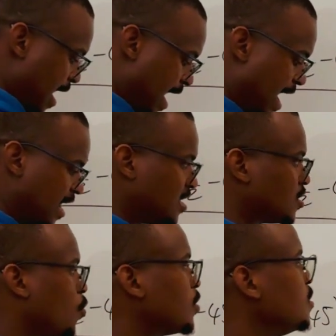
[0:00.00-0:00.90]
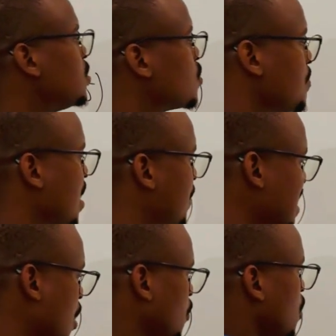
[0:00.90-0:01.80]
And what you need to remember
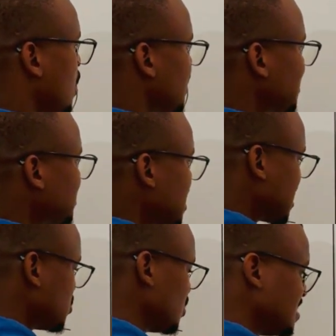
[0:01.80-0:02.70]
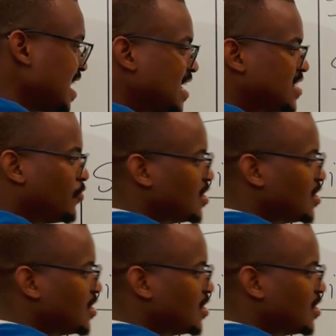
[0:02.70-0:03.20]
now, this trig ratio is negative on